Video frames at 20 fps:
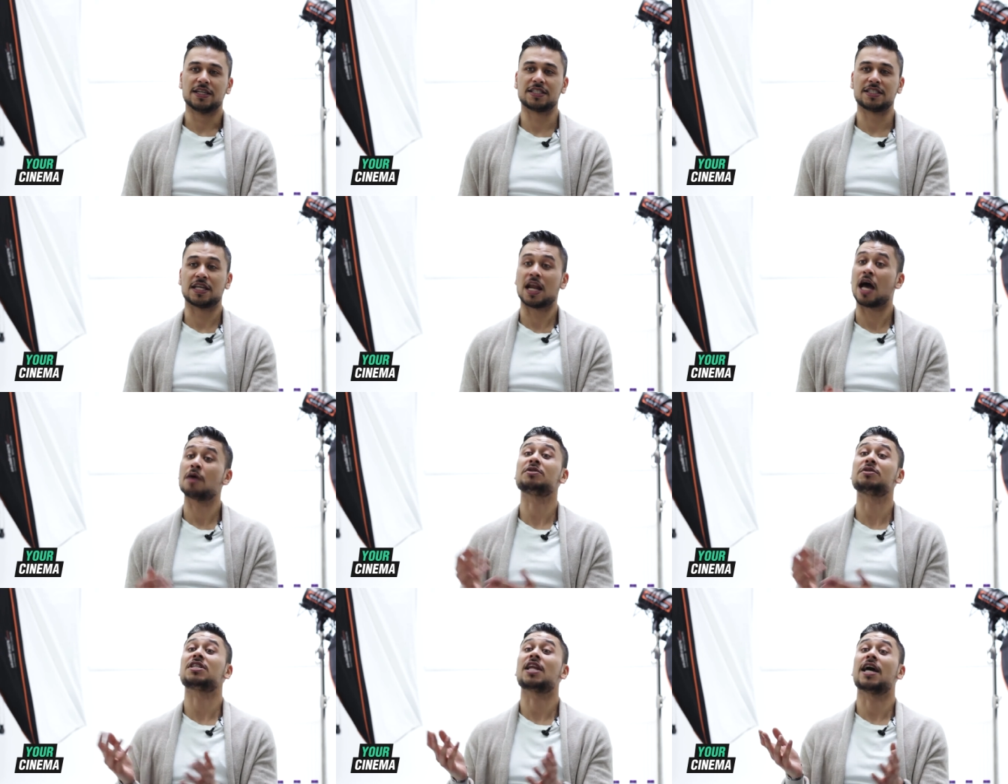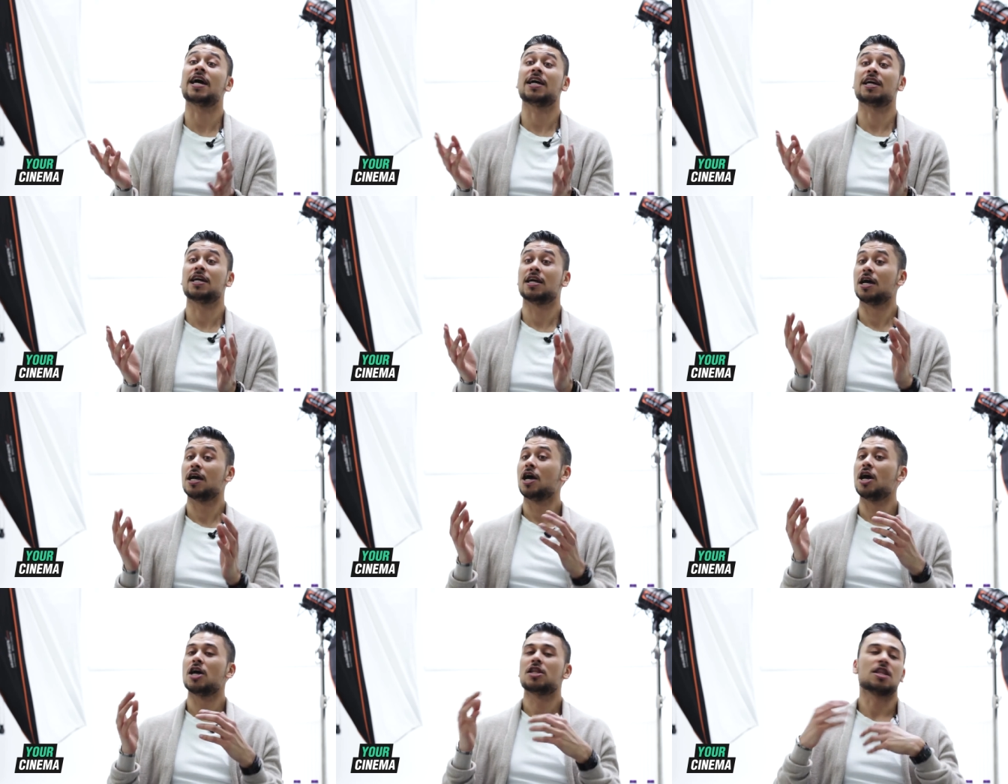Listen, I'm just like,
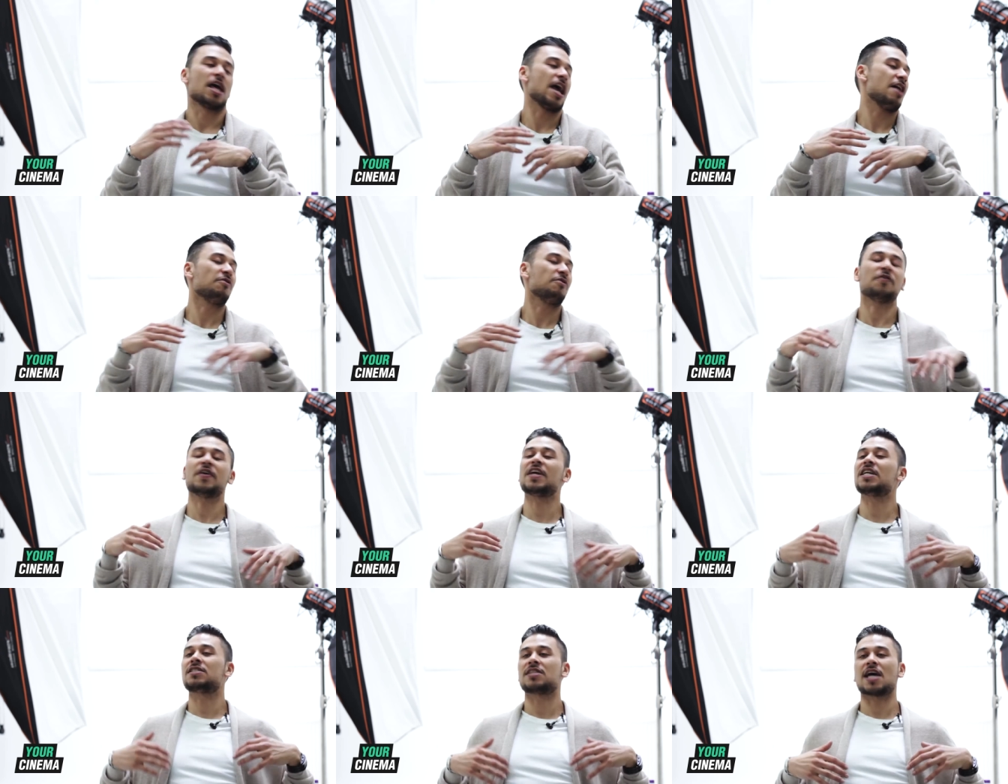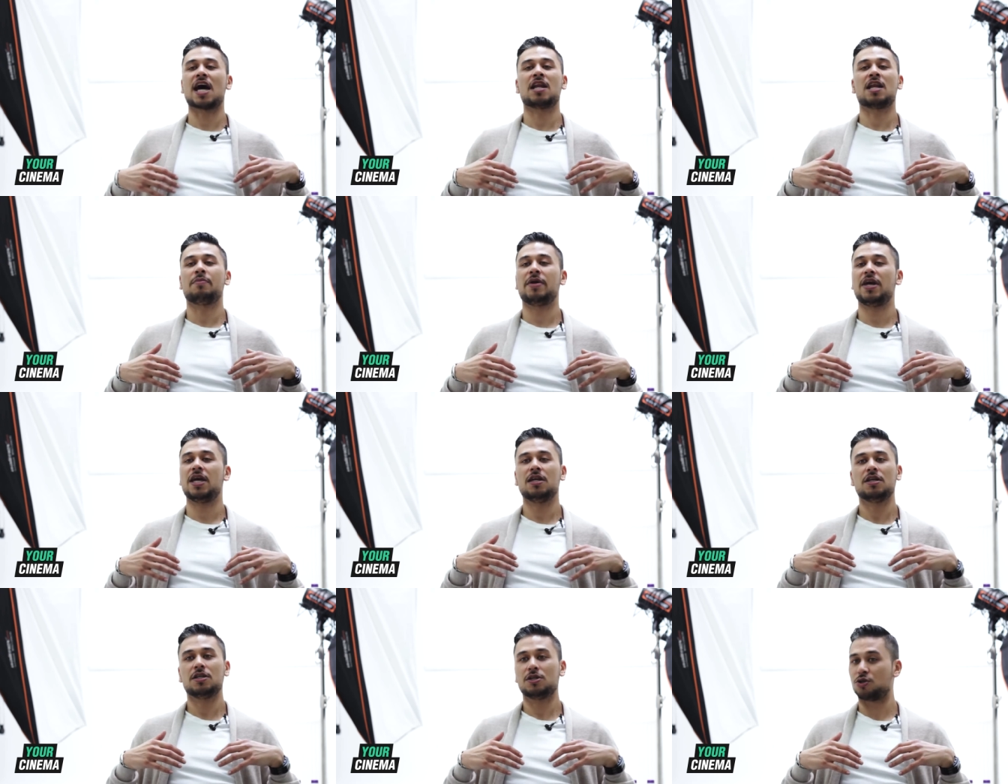everything inside of
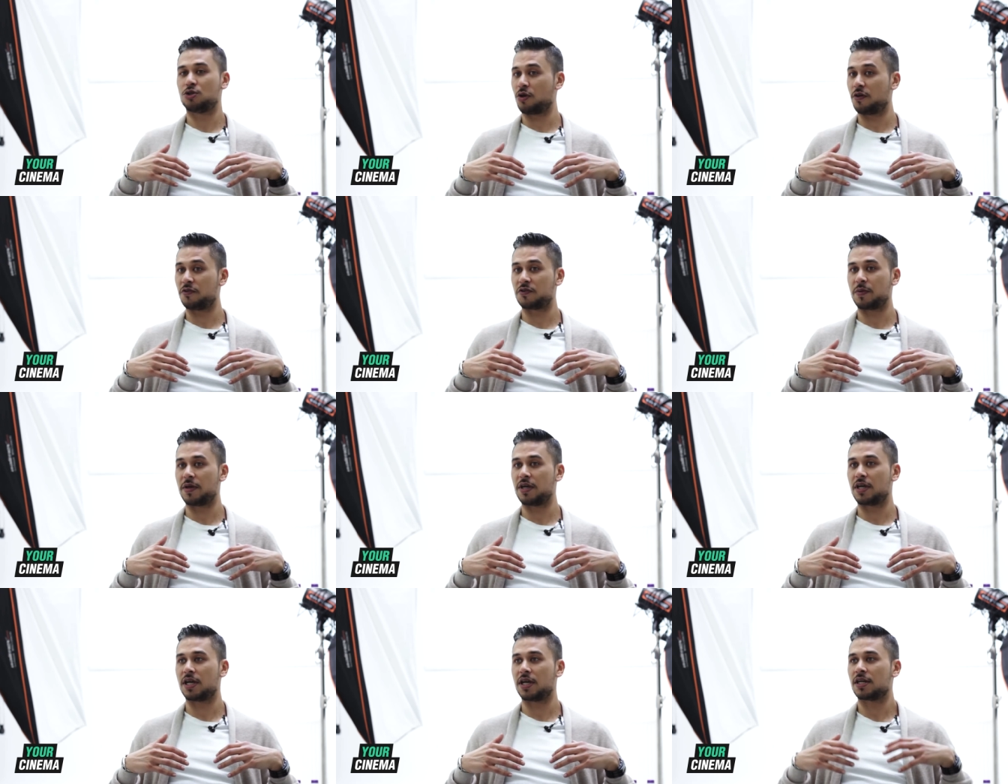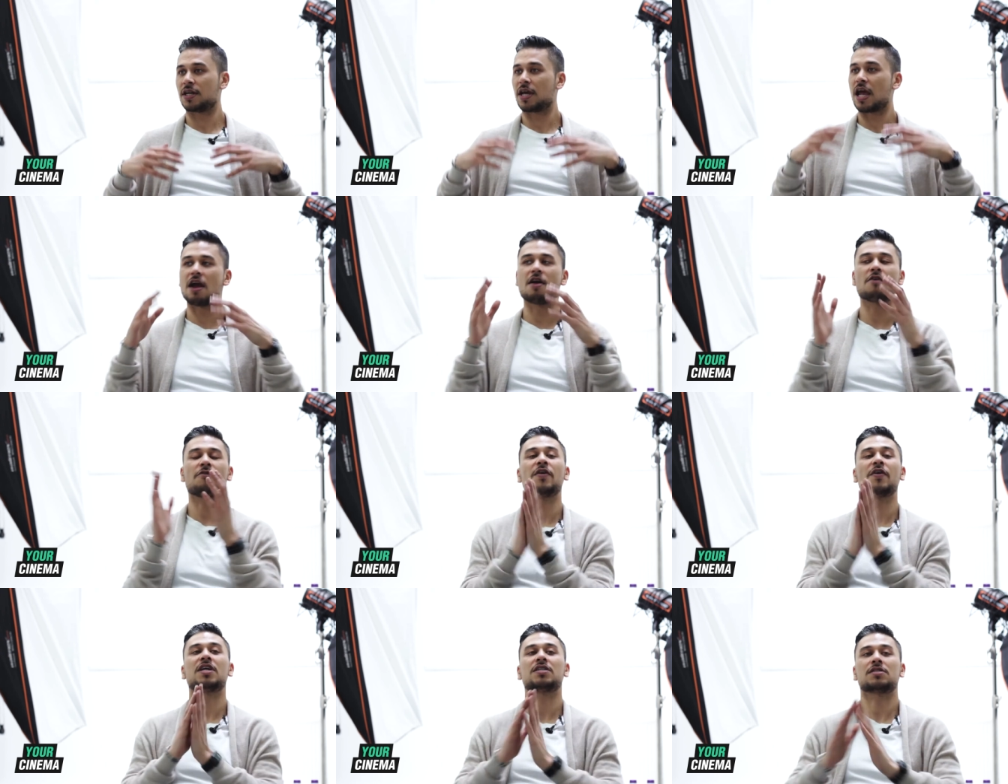me, truth speaking,
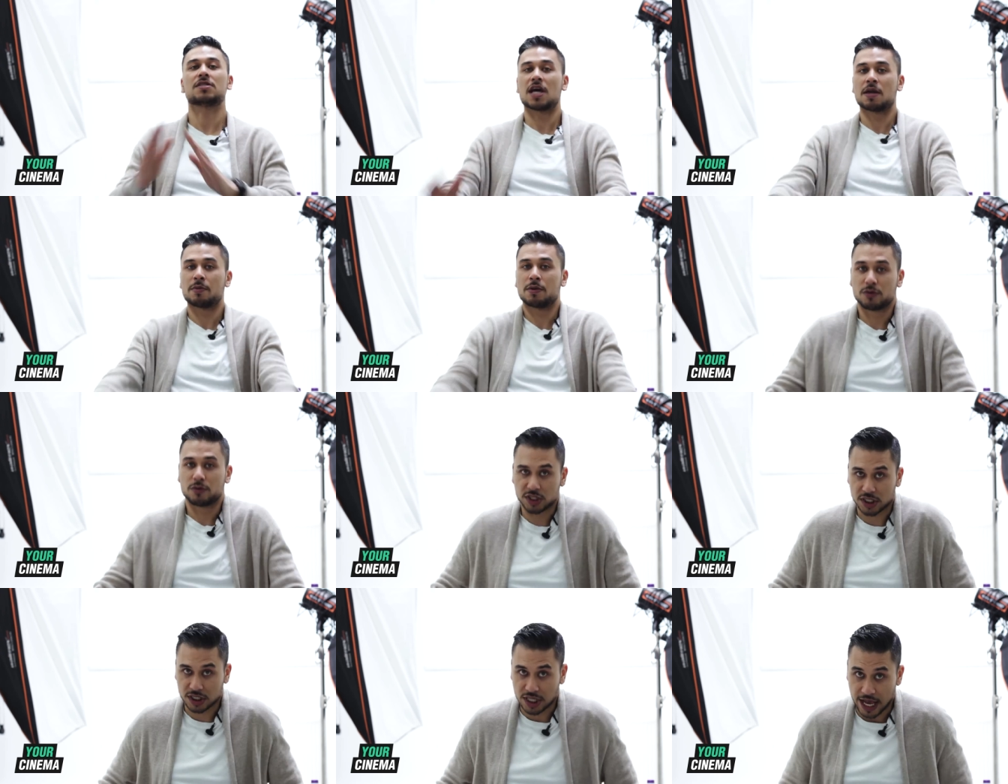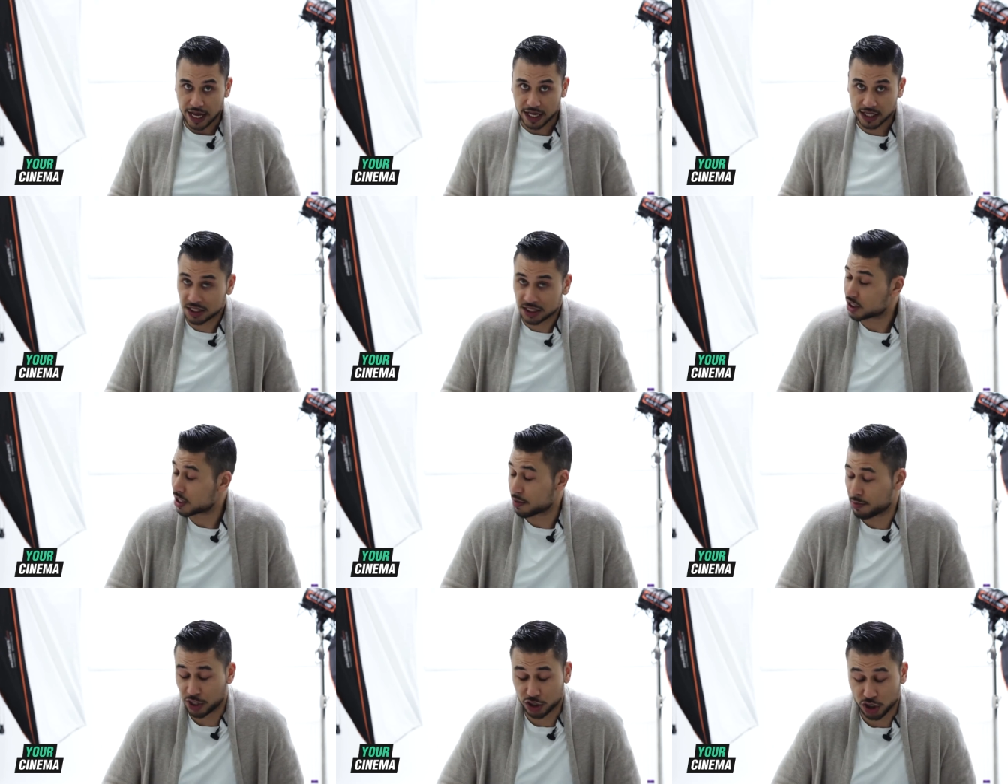everything inside of me was just like,
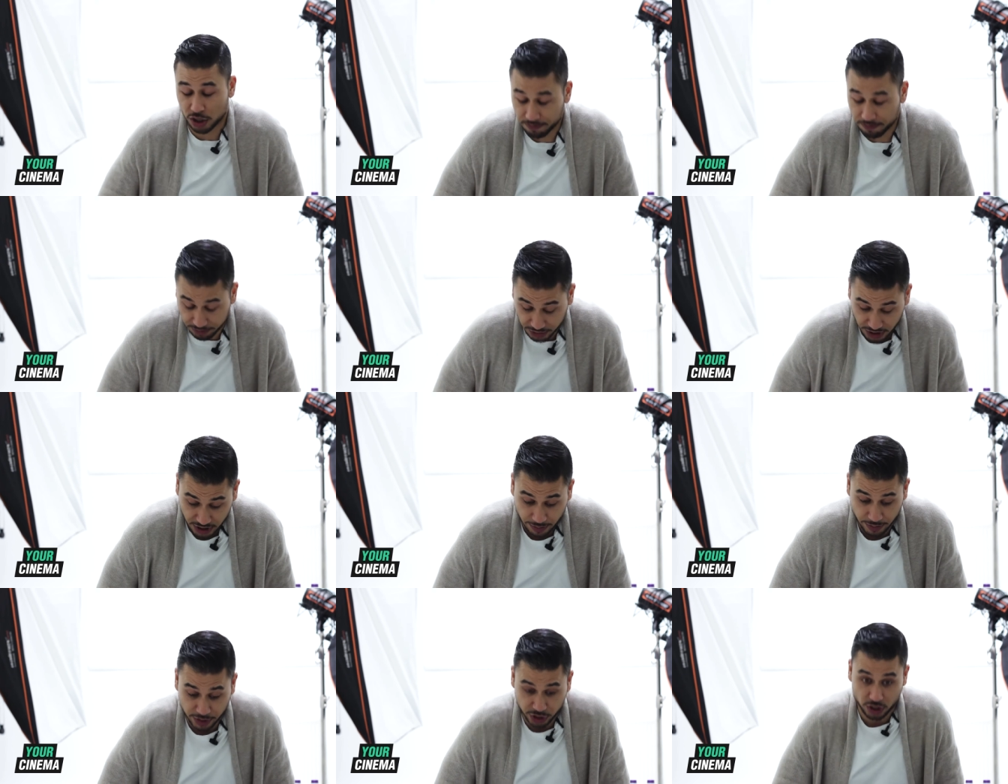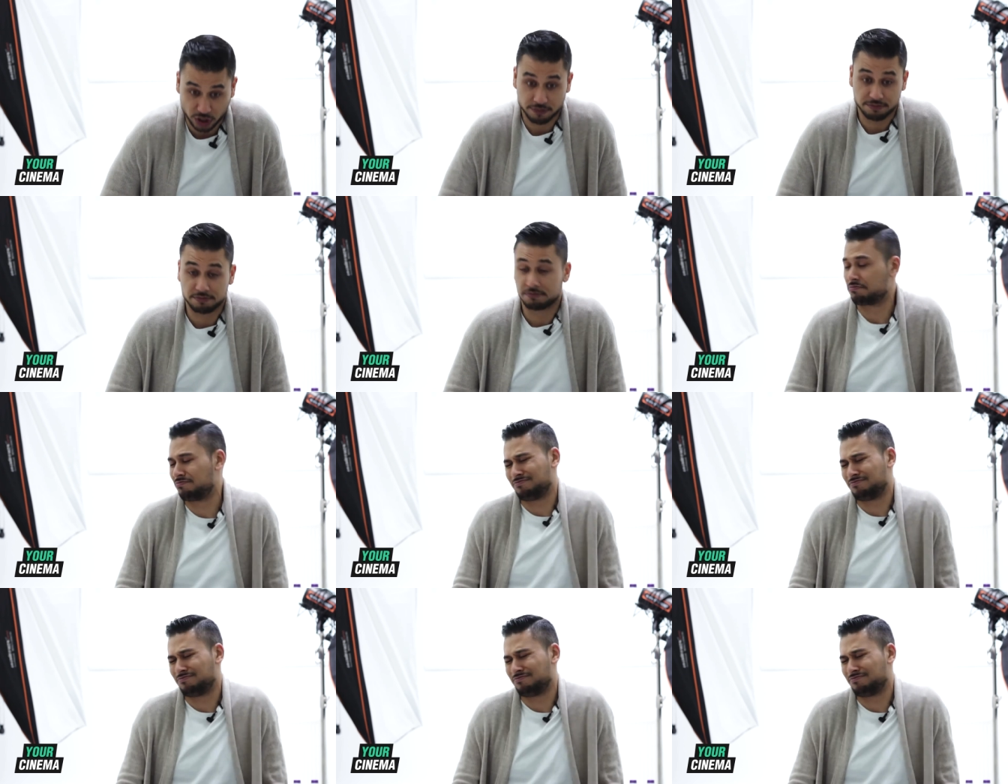just give me the job. Just give me the job.